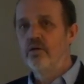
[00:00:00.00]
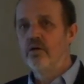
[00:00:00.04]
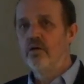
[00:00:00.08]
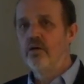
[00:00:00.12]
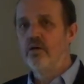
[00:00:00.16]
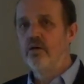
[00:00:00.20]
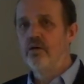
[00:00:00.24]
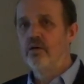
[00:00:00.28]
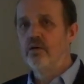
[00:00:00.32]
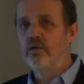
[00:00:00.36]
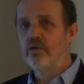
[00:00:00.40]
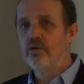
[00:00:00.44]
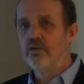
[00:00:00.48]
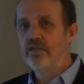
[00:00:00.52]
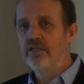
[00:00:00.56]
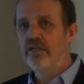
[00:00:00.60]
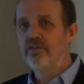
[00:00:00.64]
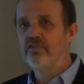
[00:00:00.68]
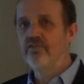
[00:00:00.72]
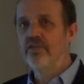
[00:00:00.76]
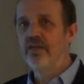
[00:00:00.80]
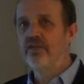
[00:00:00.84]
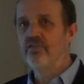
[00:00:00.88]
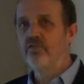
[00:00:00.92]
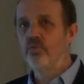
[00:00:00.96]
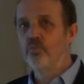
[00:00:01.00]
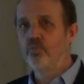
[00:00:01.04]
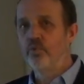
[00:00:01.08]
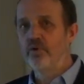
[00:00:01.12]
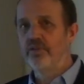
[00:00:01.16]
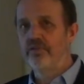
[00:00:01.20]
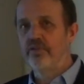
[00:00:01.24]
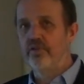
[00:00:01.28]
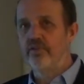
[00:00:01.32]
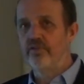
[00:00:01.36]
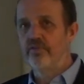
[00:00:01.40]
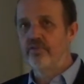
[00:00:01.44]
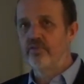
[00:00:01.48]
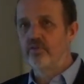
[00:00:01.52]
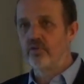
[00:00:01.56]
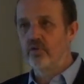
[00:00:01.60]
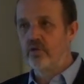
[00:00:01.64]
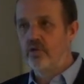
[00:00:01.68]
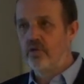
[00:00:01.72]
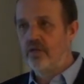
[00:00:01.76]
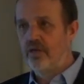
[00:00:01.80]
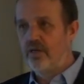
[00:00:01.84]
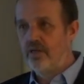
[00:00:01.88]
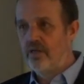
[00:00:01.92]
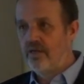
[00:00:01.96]
uh, legislation which is
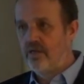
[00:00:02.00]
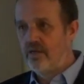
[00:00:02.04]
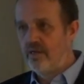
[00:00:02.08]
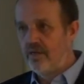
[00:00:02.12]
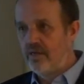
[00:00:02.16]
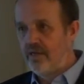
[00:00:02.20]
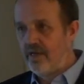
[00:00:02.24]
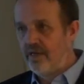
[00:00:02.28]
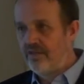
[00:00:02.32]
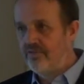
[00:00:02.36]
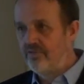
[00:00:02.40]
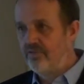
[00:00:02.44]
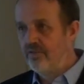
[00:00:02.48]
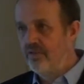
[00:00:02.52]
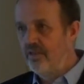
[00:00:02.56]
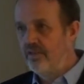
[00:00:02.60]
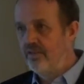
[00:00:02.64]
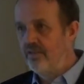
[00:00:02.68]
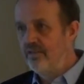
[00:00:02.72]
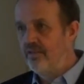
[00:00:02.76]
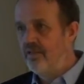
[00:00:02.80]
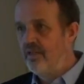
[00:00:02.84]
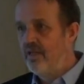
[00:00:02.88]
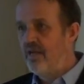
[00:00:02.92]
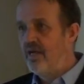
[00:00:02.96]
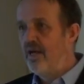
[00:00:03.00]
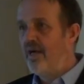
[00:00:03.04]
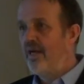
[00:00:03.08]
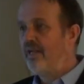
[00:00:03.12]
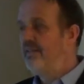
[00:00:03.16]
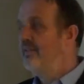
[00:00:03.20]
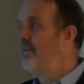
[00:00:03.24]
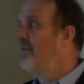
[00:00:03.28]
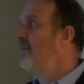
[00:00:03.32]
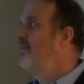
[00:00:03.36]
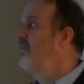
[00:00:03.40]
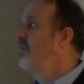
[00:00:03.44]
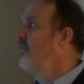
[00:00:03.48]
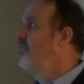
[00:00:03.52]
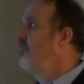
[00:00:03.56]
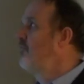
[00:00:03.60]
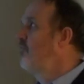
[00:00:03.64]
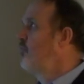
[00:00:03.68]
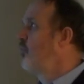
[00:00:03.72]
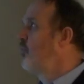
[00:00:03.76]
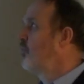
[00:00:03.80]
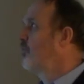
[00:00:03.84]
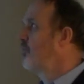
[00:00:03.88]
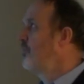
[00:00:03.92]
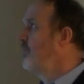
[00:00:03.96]
excellent and then the
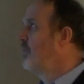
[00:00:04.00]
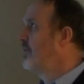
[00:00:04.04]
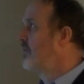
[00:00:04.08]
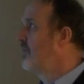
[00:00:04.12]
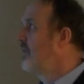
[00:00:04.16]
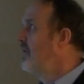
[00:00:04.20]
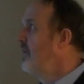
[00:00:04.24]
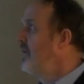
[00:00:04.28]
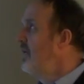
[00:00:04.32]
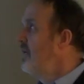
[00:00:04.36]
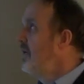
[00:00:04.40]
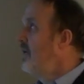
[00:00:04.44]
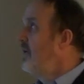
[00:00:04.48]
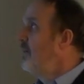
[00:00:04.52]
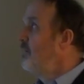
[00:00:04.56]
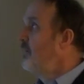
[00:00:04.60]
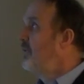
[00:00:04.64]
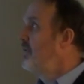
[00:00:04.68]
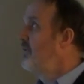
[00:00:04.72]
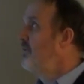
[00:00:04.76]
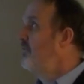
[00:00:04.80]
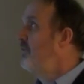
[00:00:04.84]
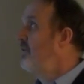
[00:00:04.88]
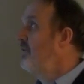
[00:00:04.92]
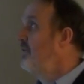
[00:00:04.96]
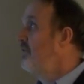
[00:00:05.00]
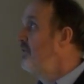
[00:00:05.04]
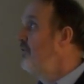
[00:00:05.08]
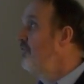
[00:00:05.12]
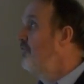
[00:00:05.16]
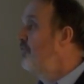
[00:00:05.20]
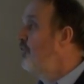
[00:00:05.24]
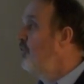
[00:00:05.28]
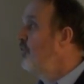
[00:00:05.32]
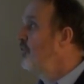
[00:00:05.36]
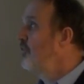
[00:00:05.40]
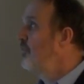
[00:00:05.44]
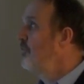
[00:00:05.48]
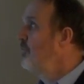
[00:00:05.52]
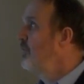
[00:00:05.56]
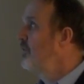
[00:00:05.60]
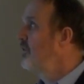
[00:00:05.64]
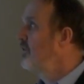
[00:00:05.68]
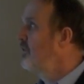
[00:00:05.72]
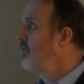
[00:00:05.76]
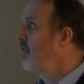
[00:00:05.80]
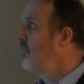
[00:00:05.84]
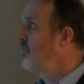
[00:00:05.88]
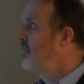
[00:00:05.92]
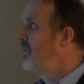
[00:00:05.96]
enforcement. But the, the
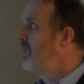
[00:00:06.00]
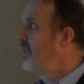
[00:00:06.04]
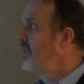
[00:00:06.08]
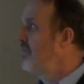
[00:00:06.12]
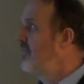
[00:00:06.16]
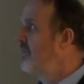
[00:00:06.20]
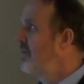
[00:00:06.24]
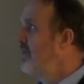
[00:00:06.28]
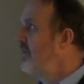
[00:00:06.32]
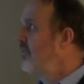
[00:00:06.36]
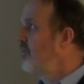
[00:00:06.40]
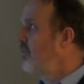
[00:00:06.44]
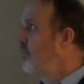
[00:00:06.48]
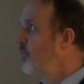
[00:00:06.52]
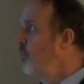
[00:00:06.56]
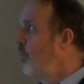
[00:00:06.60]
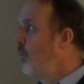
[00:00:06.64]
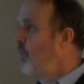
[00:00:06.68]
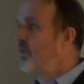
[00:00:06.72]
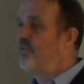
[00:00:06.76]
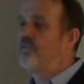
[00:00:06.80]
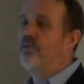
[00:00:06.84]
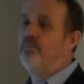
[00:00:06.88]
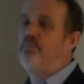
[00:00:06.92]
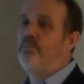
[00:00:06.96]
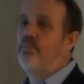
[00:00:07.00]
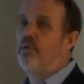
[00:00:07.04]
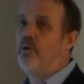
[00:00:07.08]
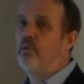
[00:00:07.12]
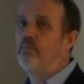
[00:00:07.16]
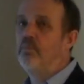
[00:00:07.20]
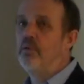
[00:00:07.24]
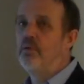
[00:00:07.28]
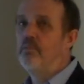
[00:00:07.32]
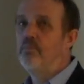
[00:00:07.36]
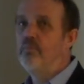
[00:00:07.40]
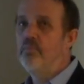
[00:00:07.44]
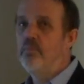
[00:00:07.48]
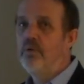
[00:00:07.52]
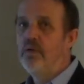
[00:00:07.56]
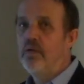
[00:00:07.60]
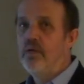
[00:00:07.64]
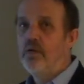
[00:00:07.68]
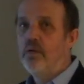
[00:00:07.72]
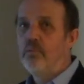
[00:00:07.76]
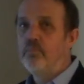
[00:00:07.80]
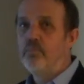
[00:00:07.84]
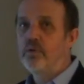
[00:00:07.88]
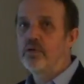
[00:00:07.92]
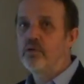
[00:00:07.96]
enforcement of legislation was a problem
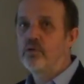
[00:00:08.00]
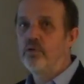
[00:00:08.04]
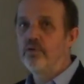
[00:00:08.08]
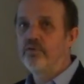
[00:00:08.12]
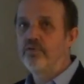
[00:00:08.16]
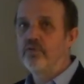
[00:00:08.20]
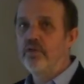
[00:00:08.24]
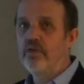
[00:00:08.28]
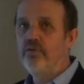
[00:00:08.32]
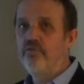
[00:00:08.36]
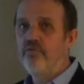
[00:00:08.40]
because